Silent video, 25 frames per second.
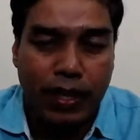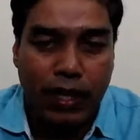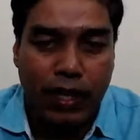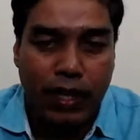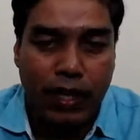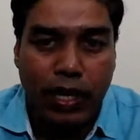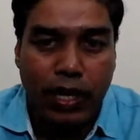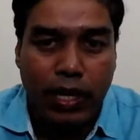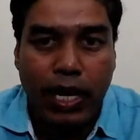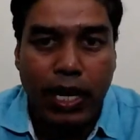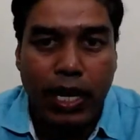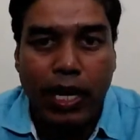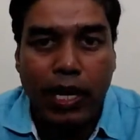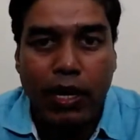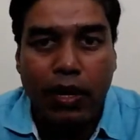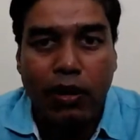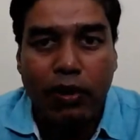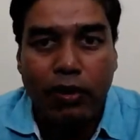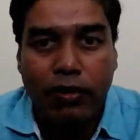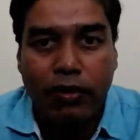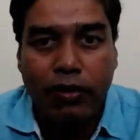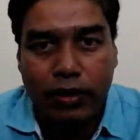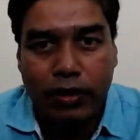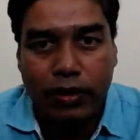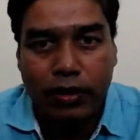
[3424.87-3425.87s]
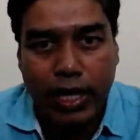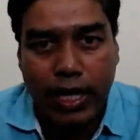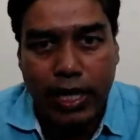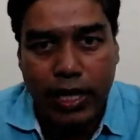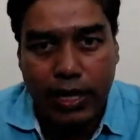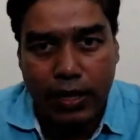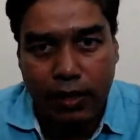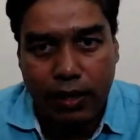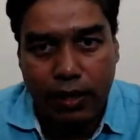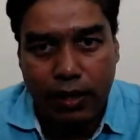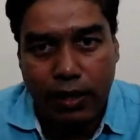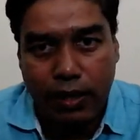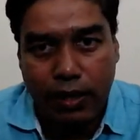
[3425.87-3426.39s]
And along with
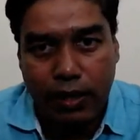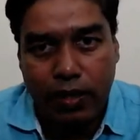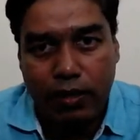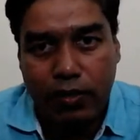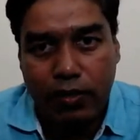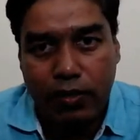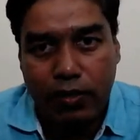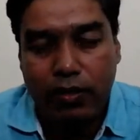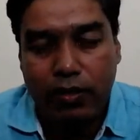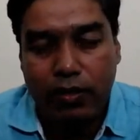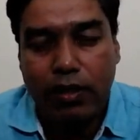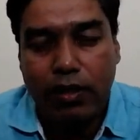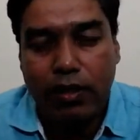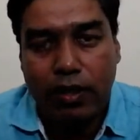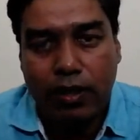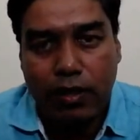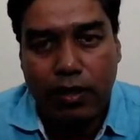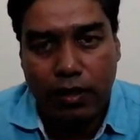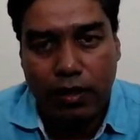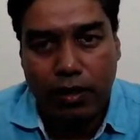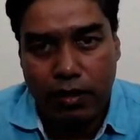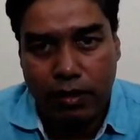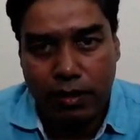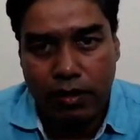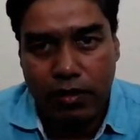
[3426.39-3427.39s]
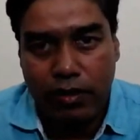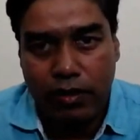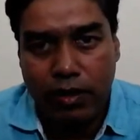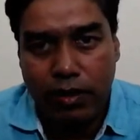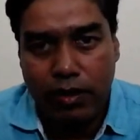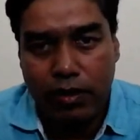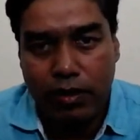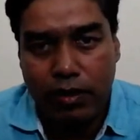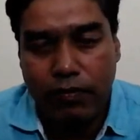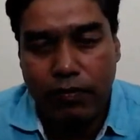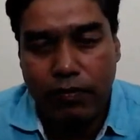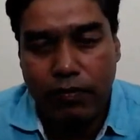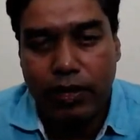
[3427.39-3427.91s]
that, on the
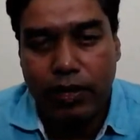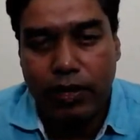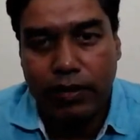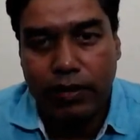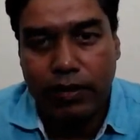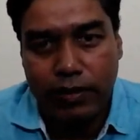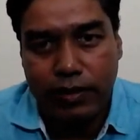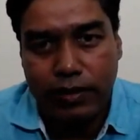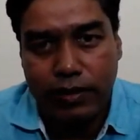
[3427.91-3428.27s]
fronts,